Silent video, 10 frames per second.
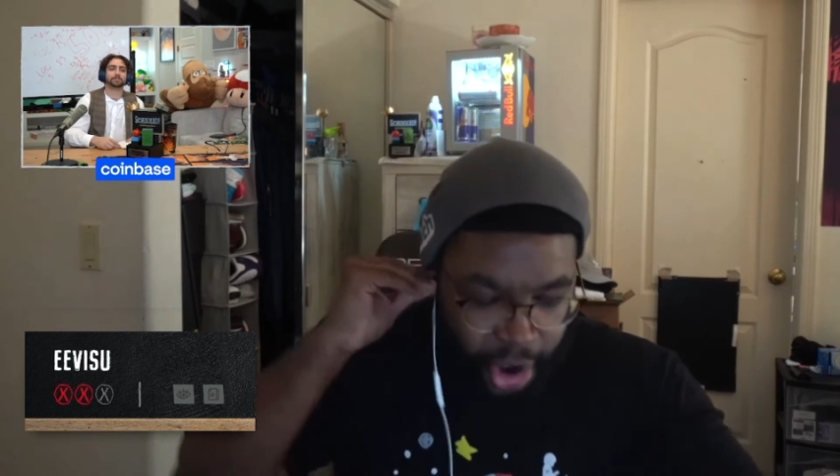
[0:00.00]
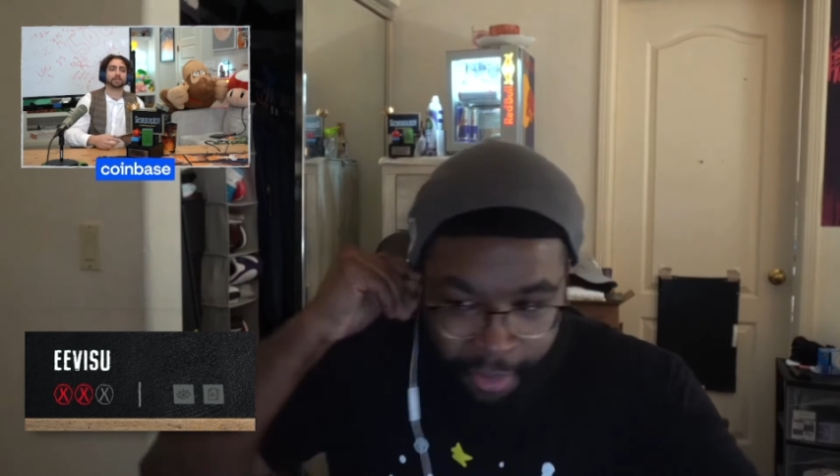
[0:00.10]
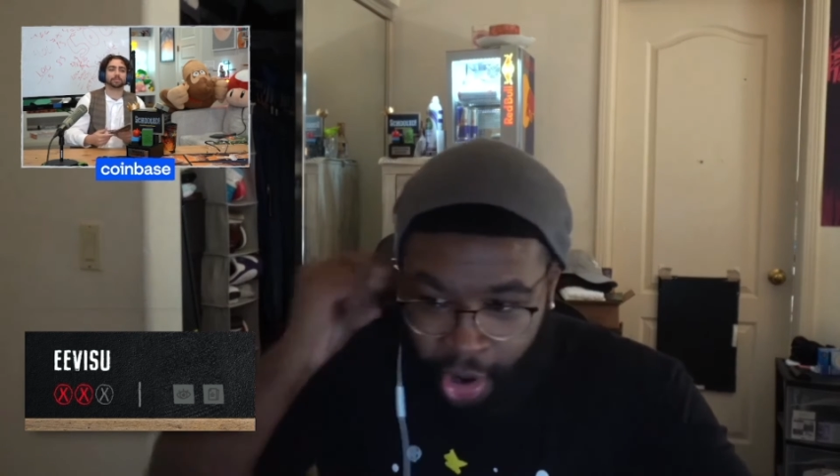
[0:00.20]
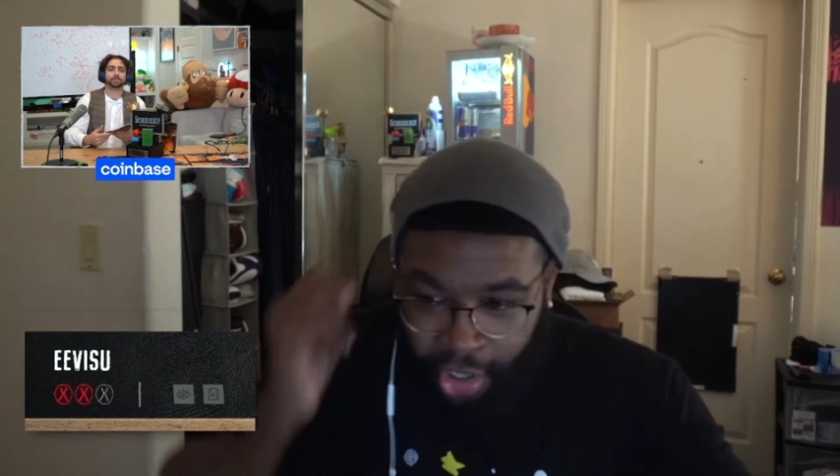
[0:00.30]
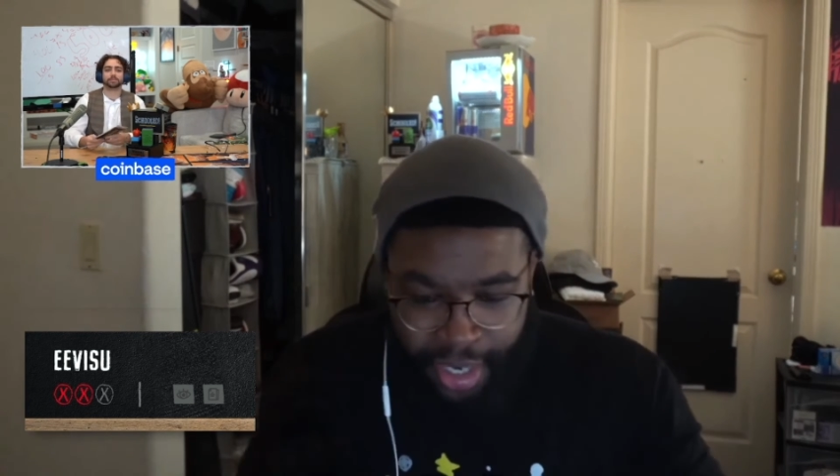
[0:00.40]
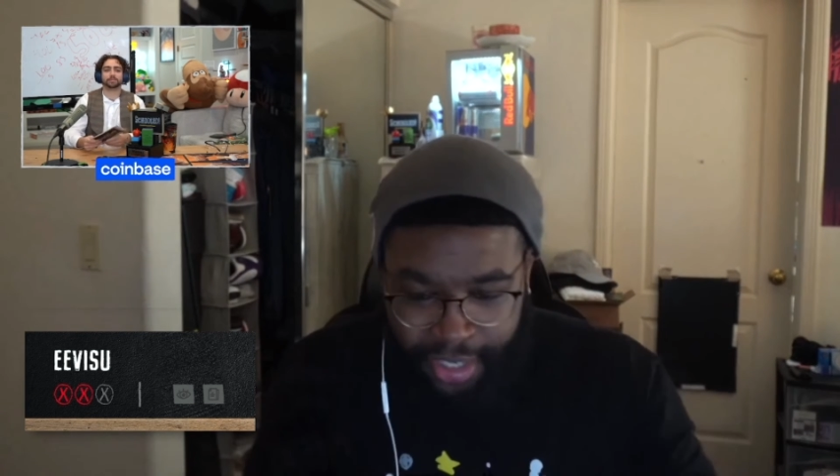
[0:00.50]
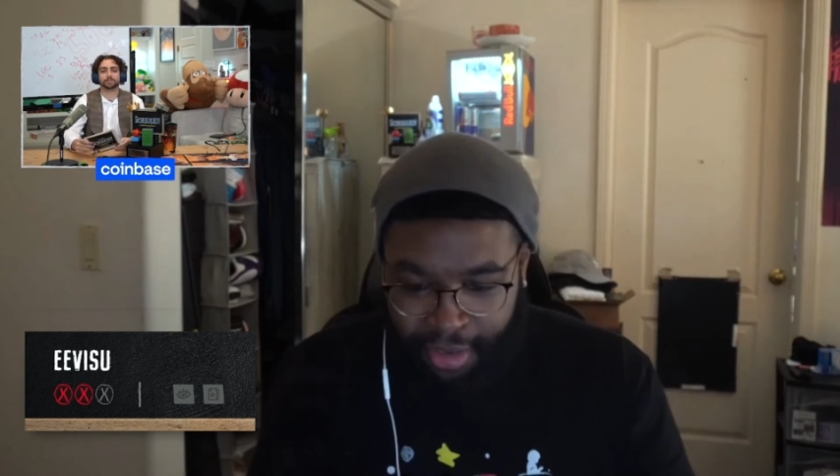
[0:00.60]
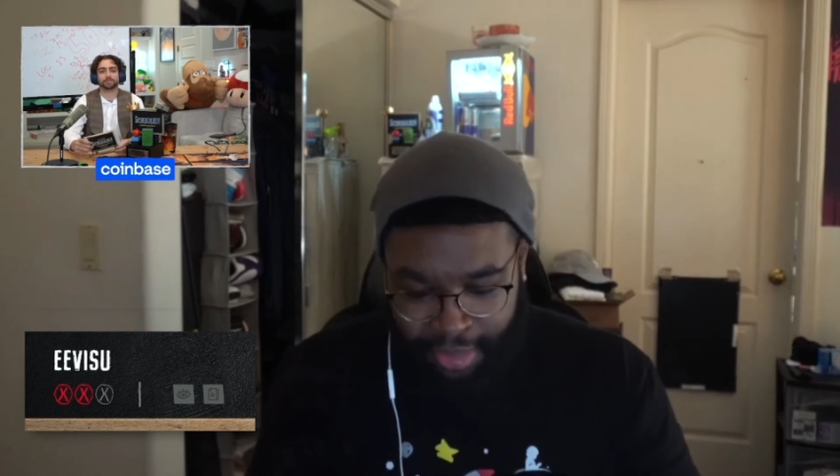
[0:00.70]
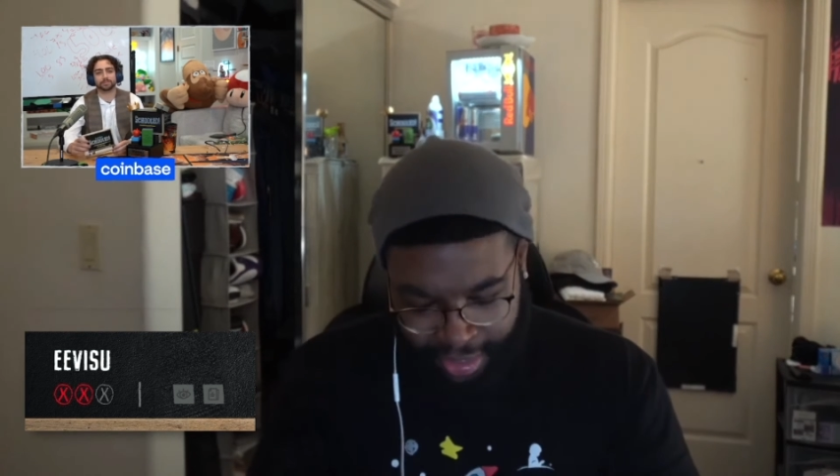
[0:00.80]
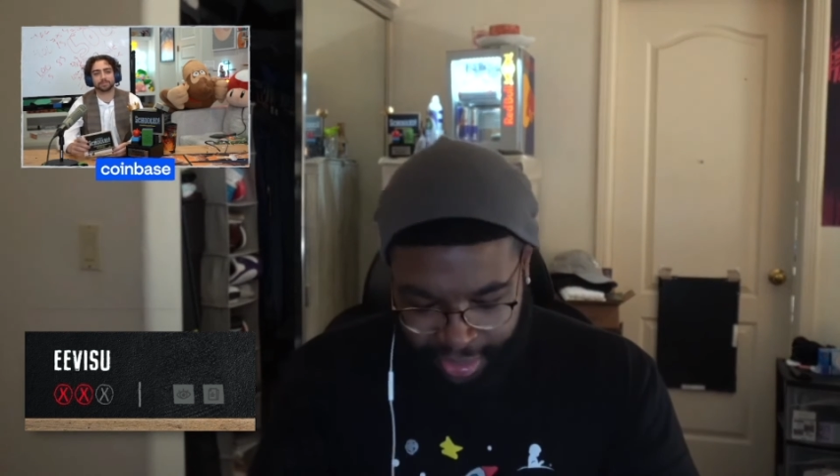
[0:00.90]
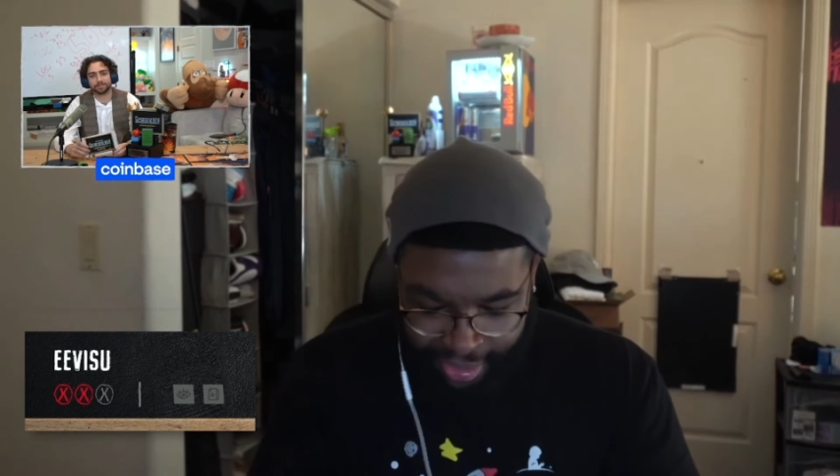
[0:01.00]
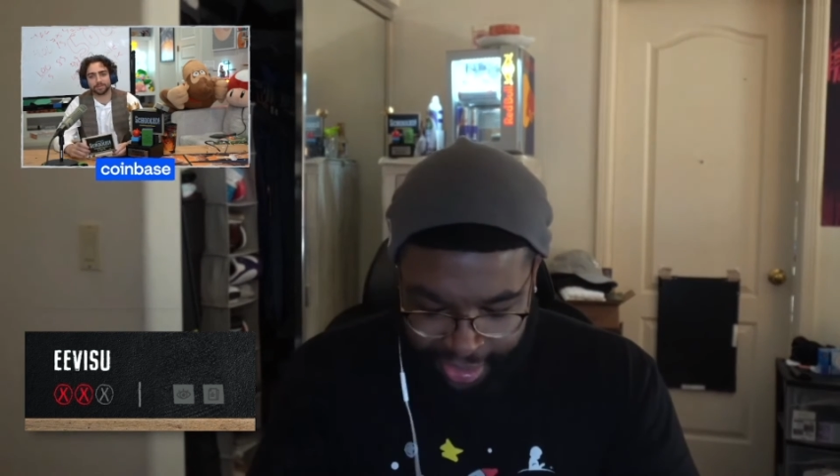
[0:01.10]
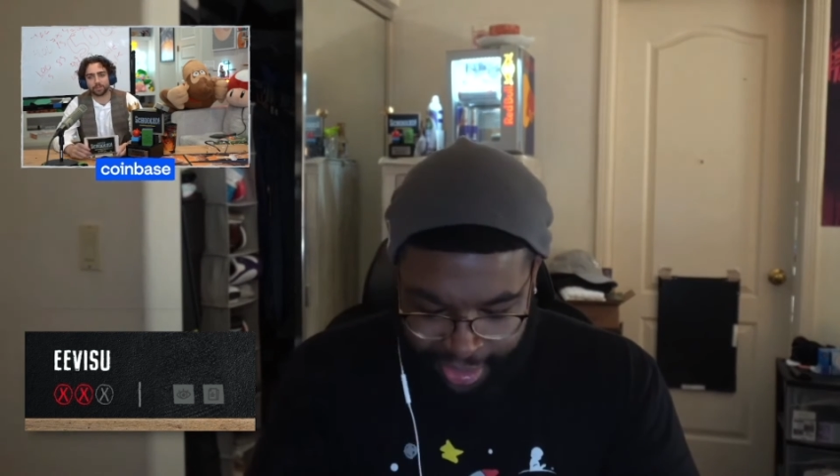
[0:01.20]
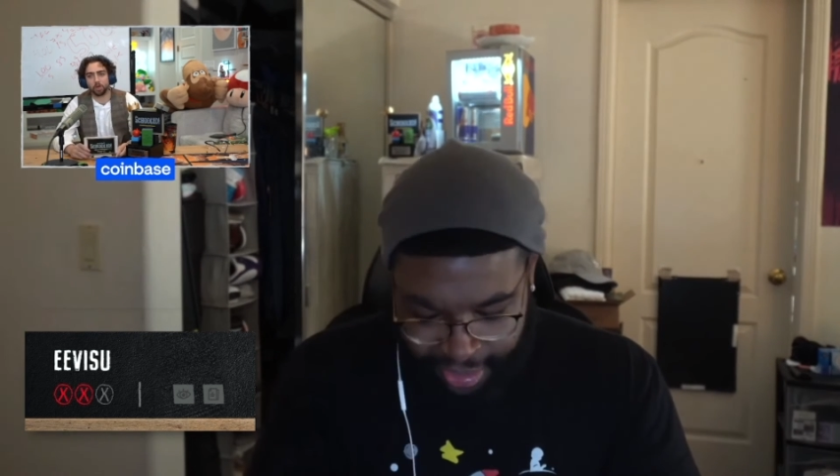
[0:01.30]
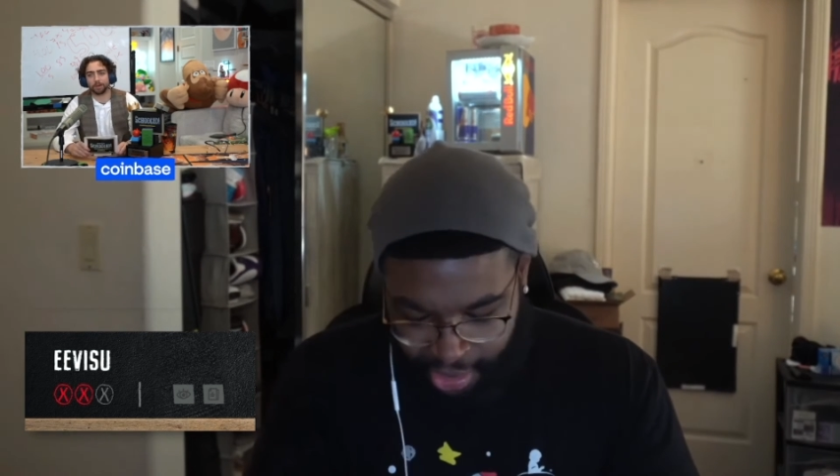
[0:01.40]
Call, calling him right now, man.
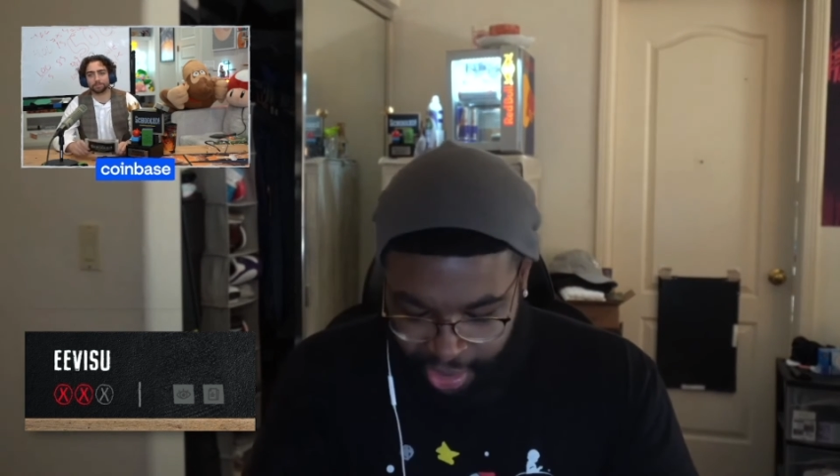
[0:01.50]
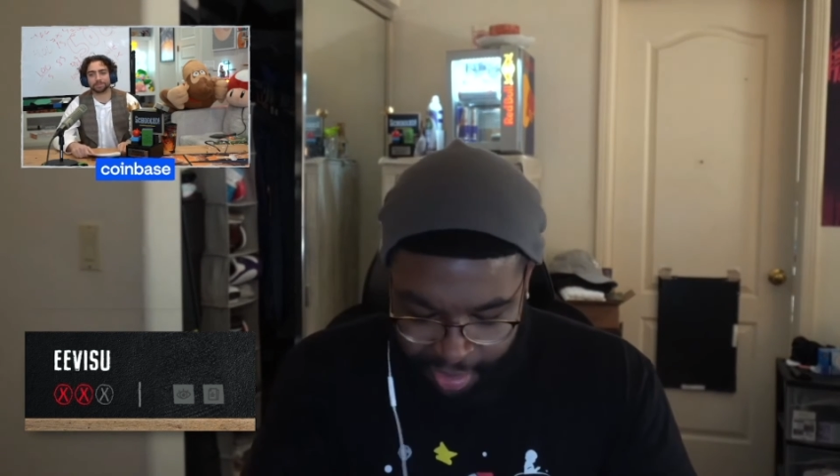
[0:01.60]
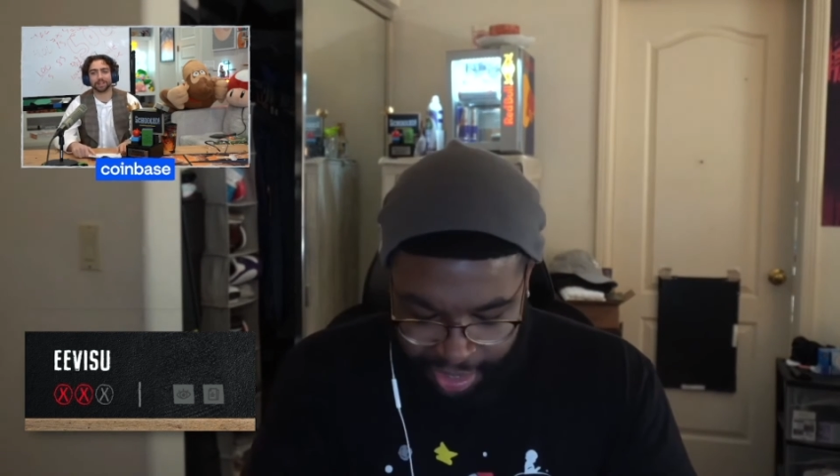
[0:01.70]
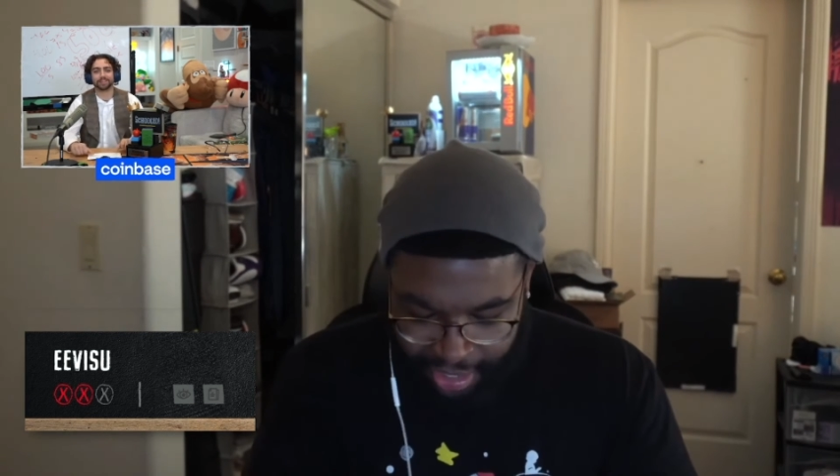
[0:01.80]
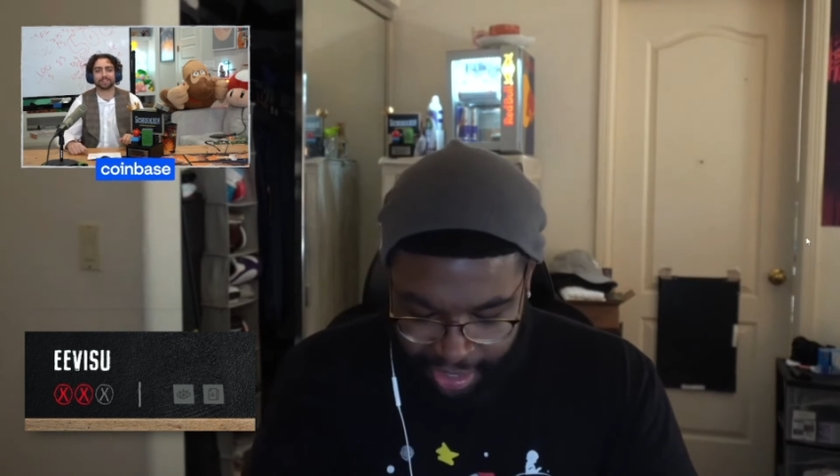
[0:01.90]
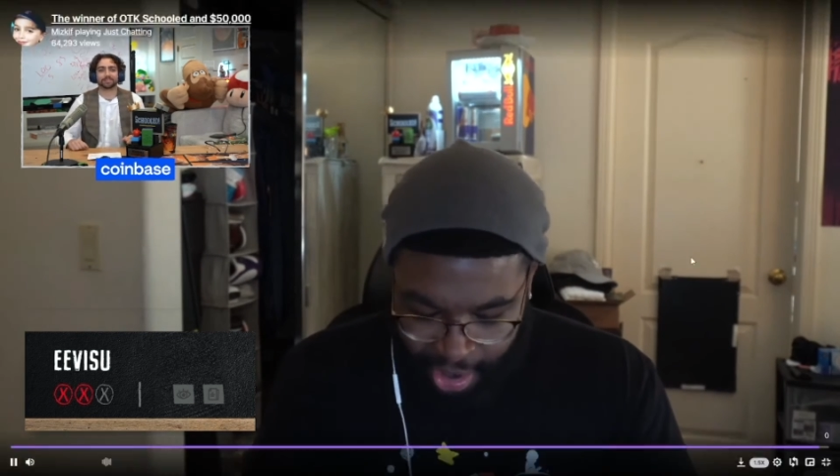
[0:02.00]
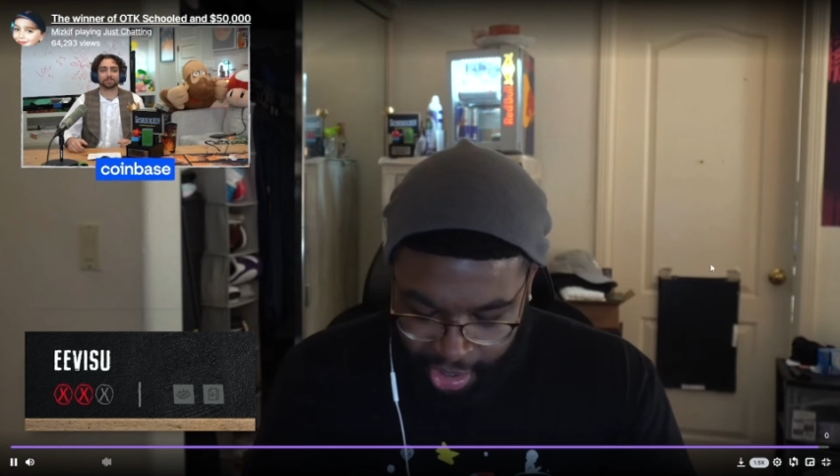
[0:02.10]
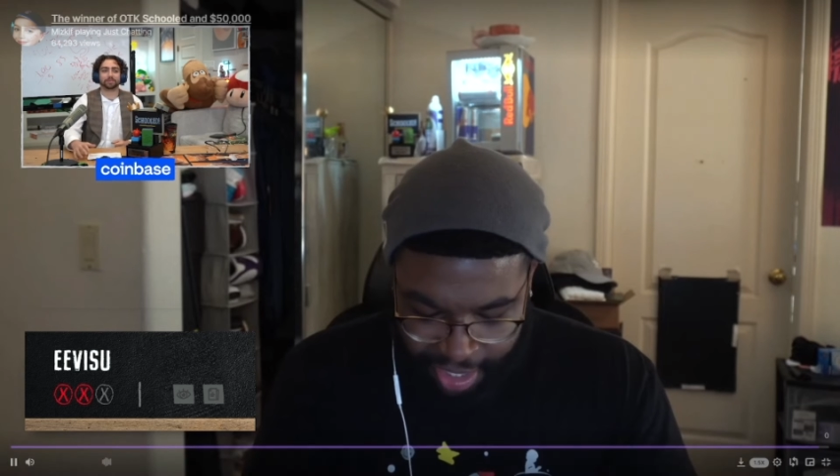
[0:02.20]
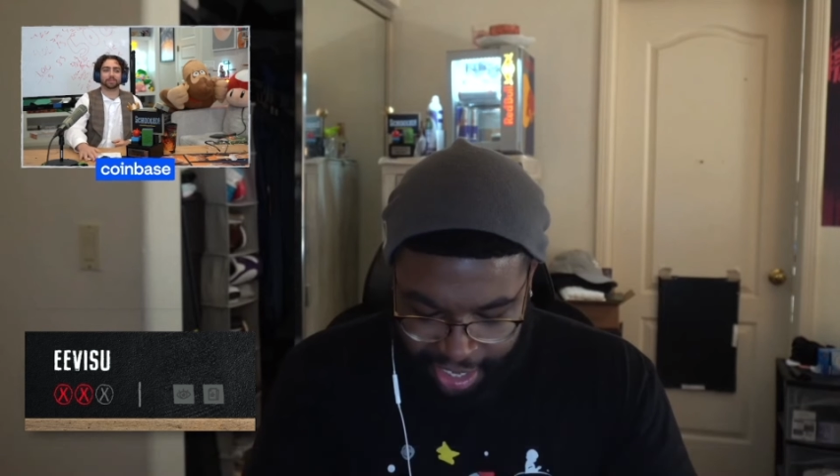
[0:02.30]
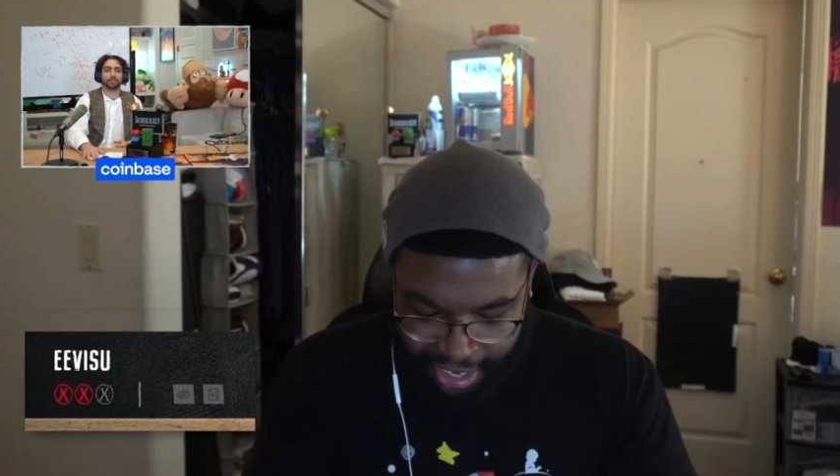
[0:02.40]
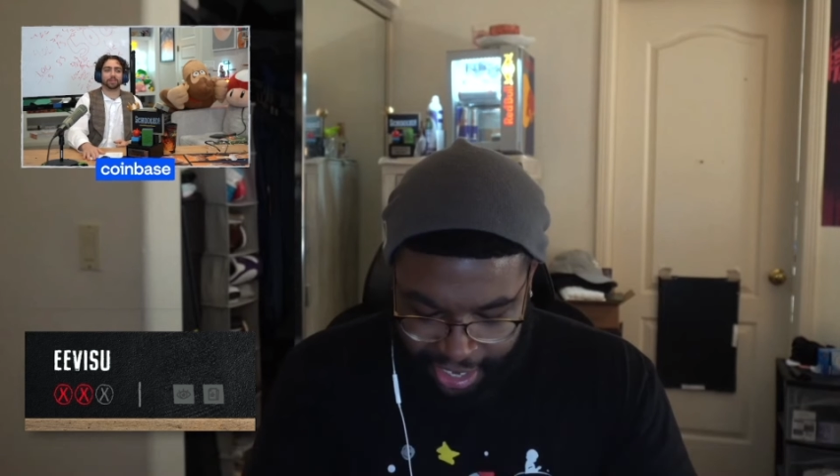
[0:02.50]
Call him up. Calling him